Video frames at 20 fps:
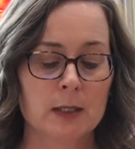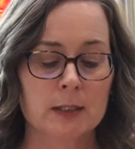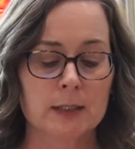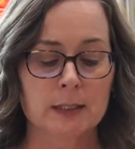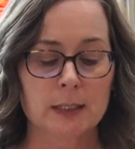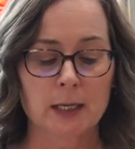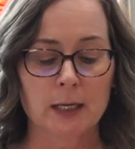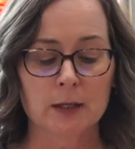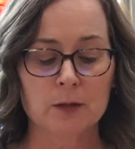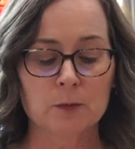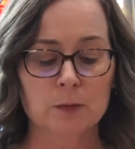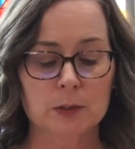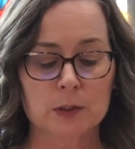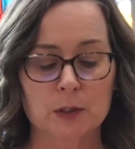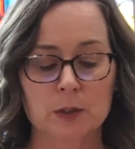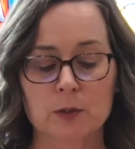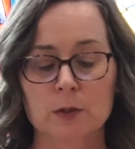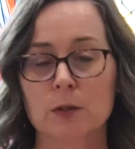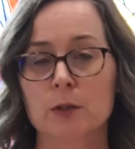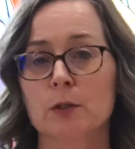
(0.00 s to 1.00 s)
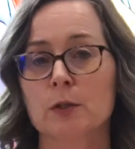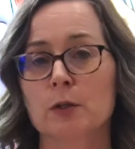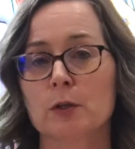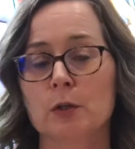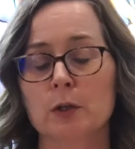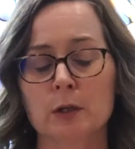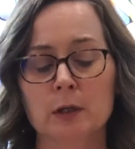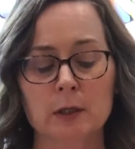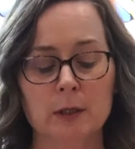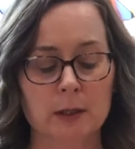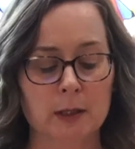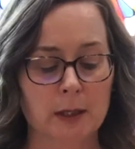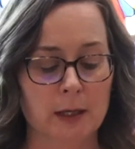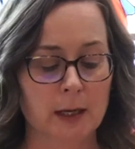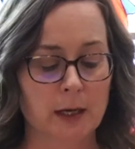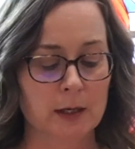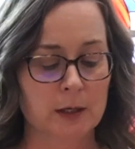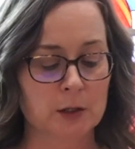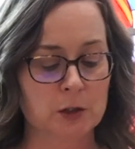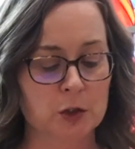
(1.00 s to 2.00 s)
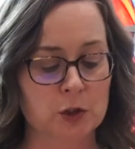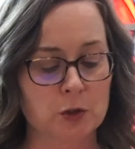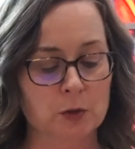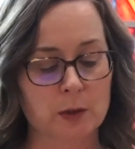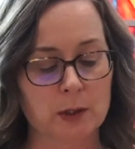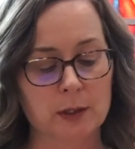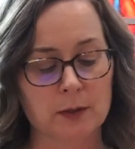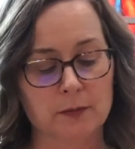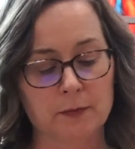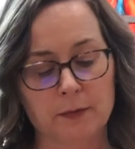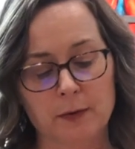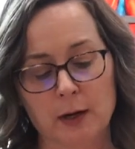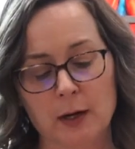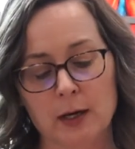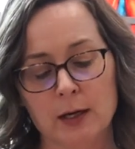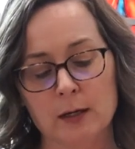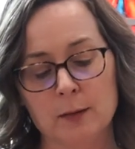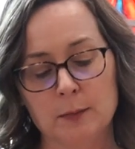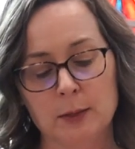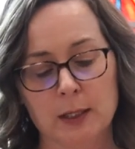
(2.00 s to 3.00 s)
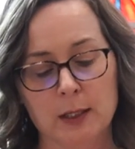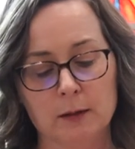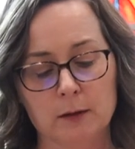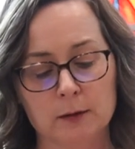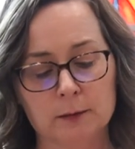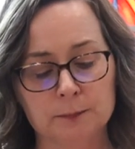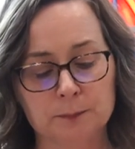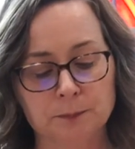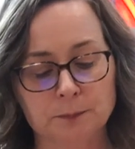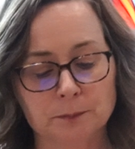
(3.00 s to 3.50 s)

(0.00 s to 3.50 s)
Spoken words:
Dad was a good cook and enjoyed a fine meal.